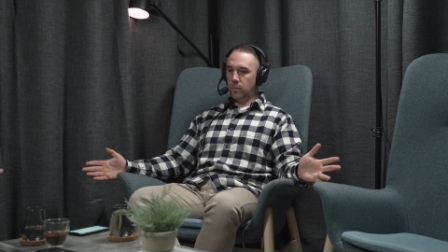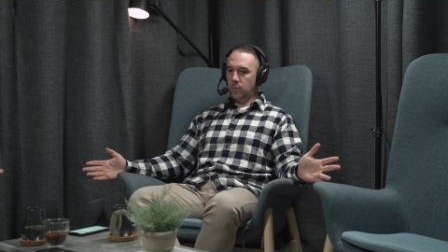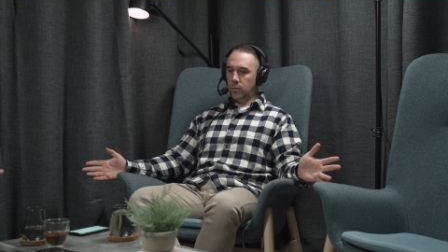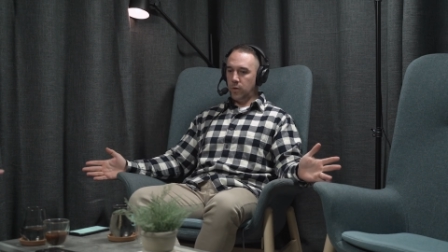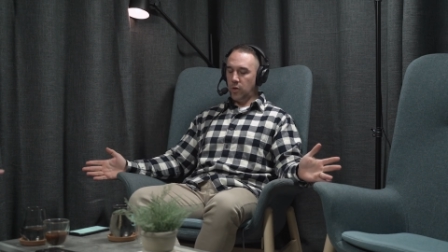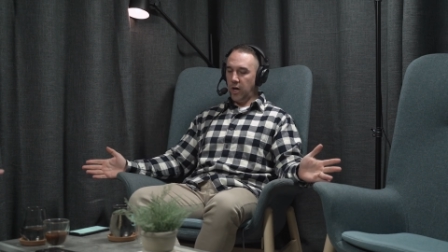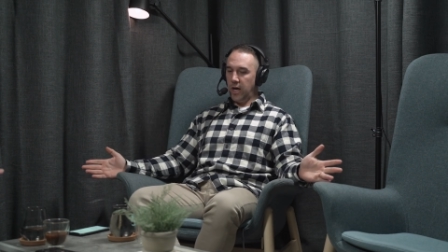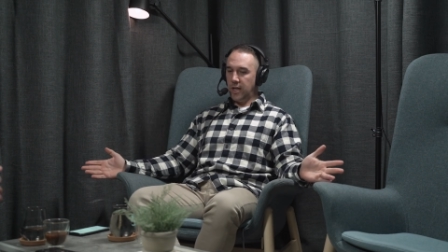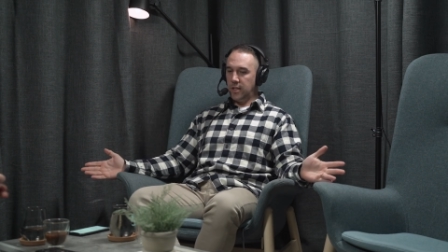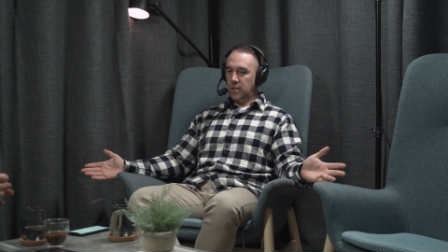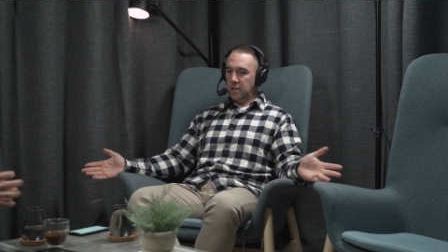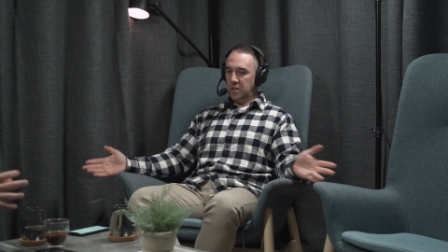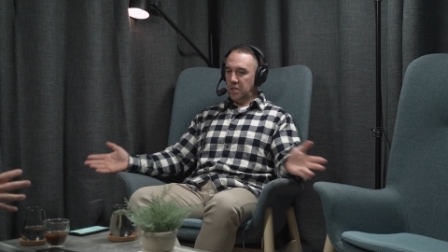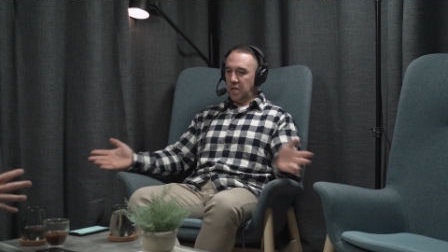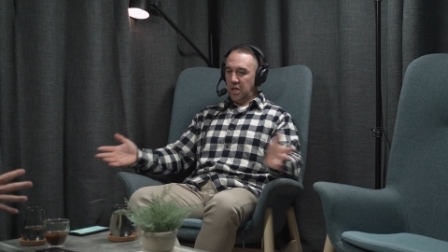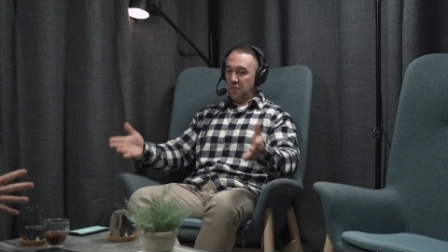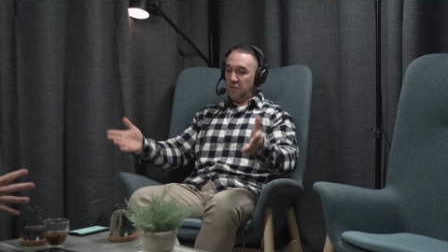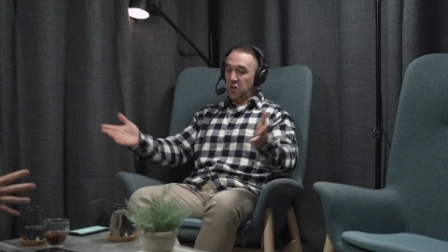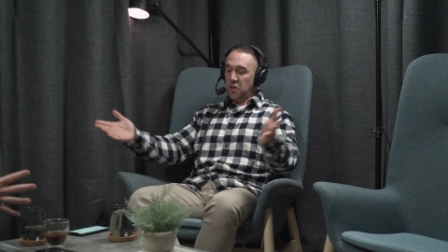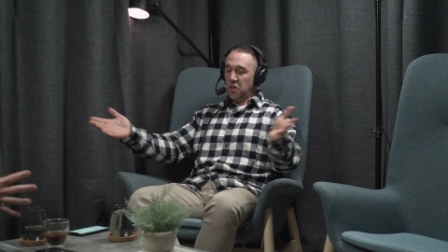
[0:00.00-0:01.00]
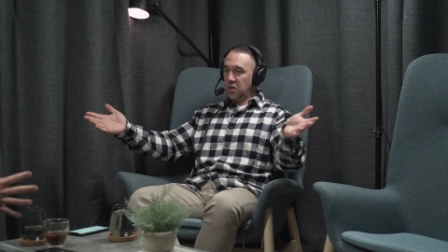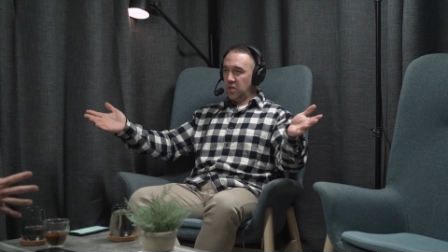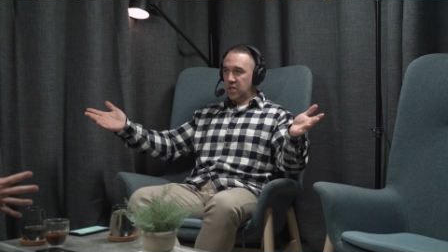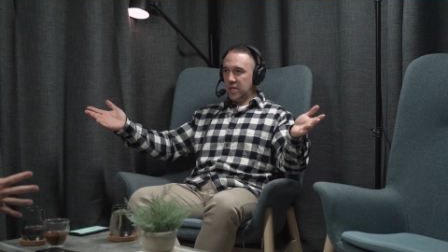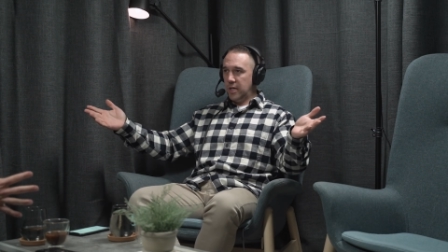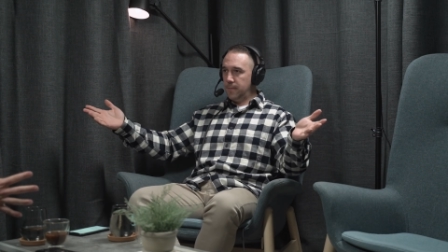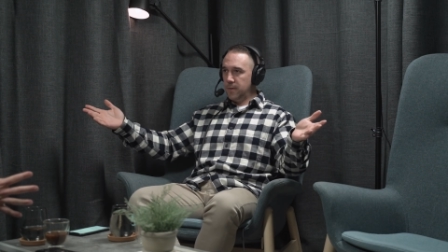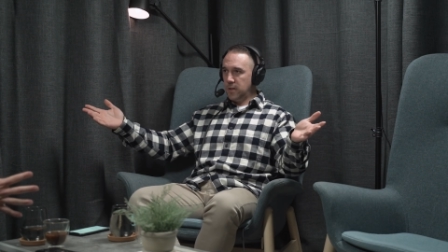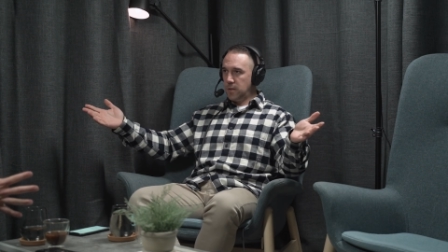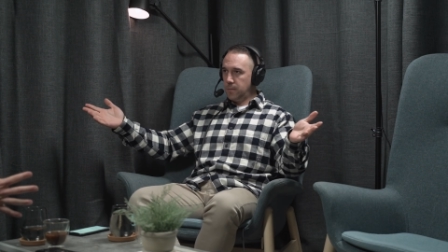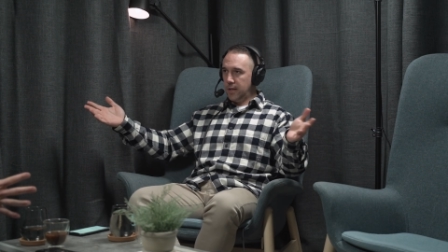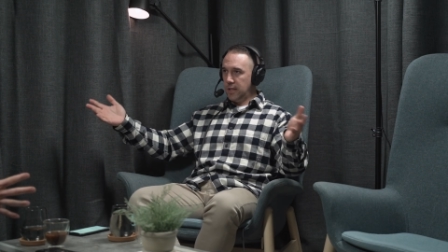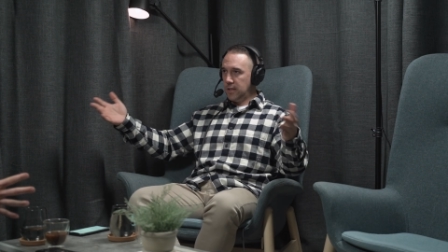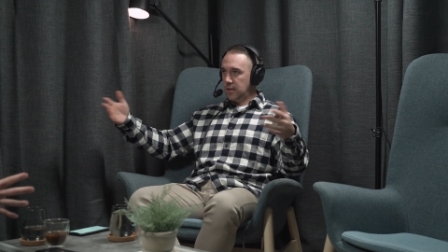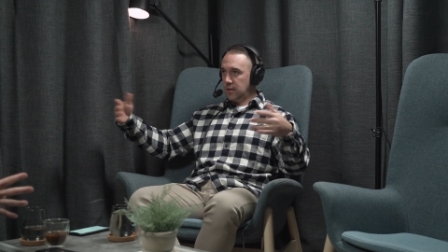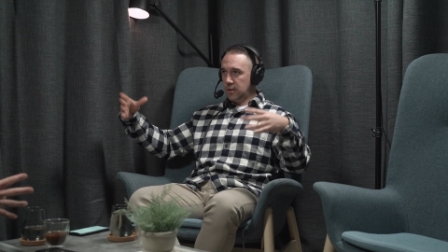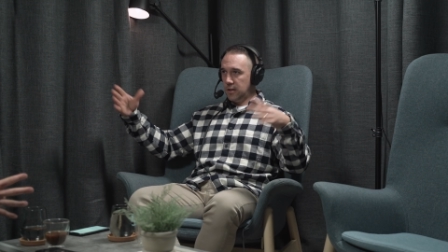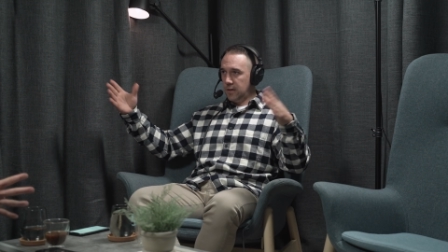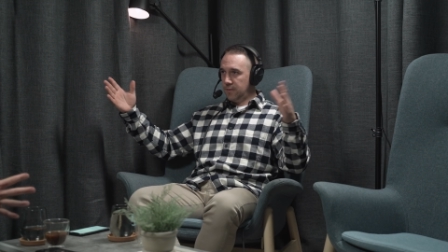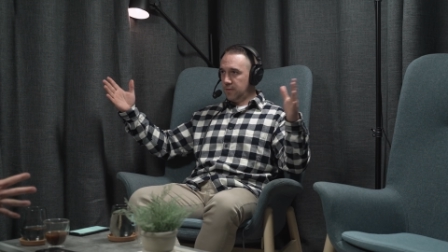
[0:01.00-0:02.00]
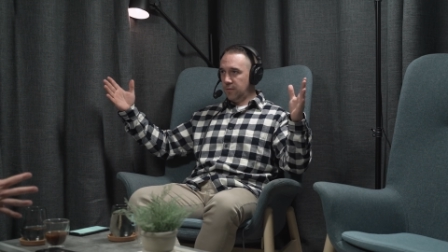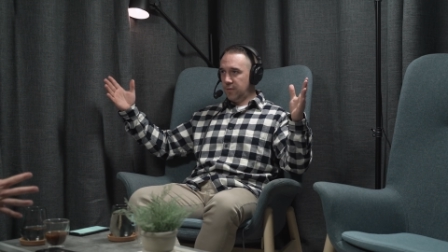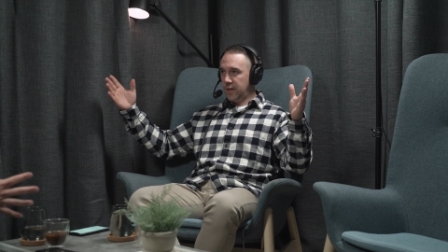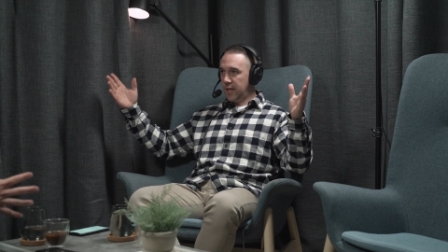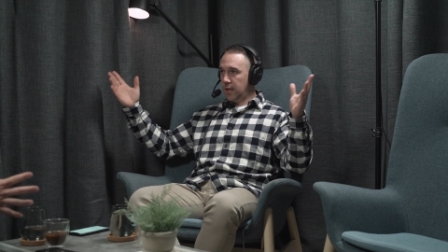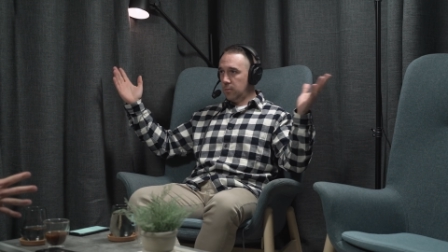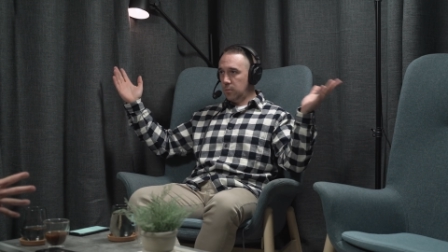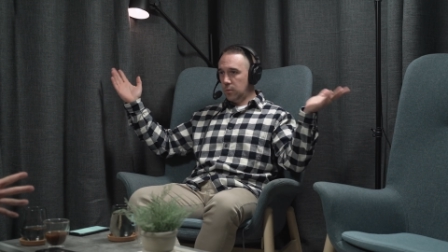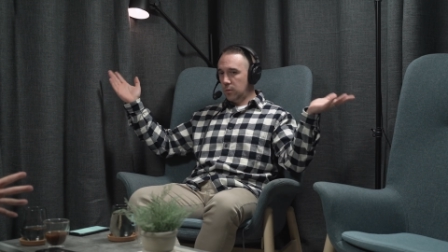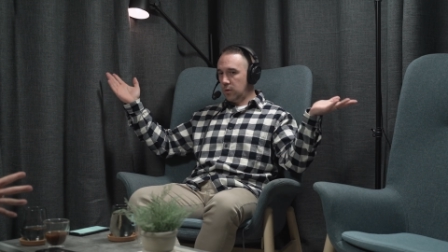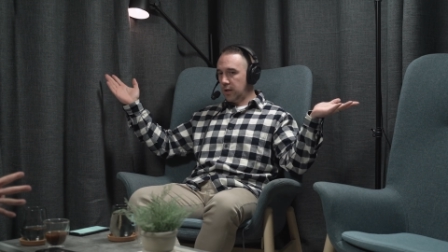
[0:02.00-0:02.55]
Granted, like I've only got a couple of spaces left available,